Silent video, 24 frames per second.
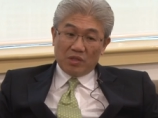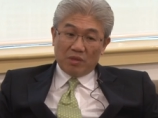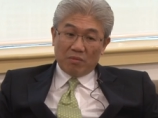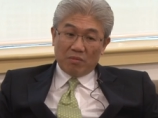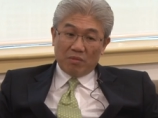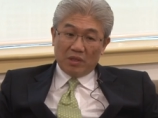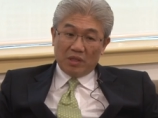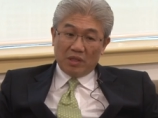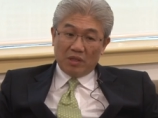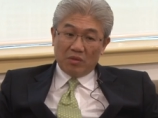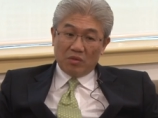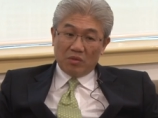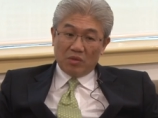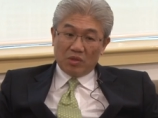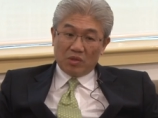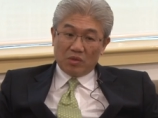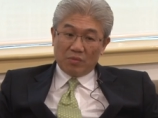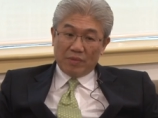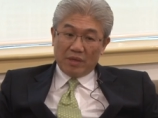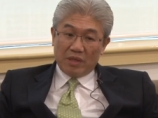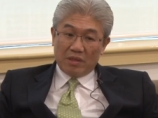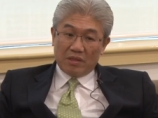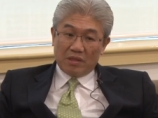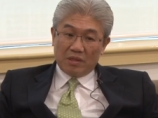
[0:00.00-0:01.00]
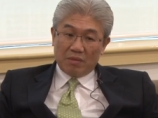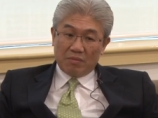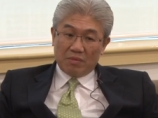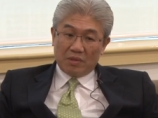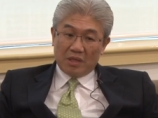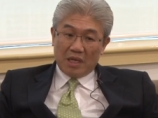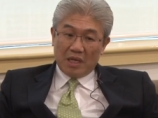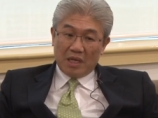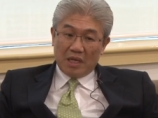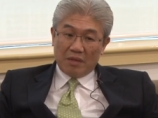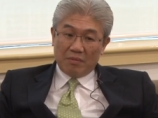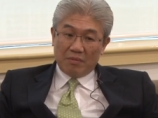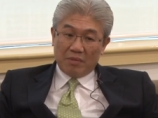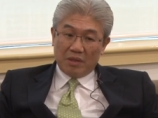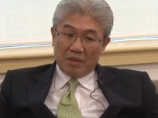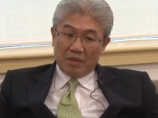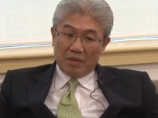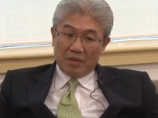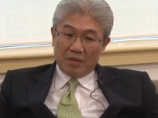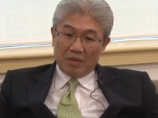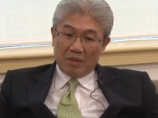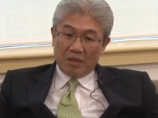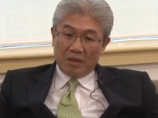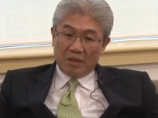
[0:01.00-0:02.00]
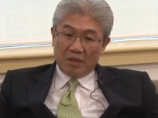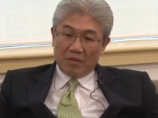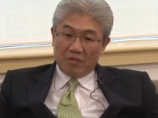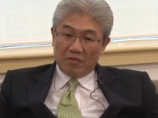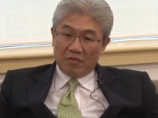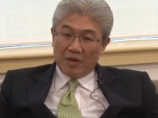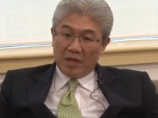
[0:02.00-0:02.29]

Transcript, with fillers: somebody who spent some time in you know,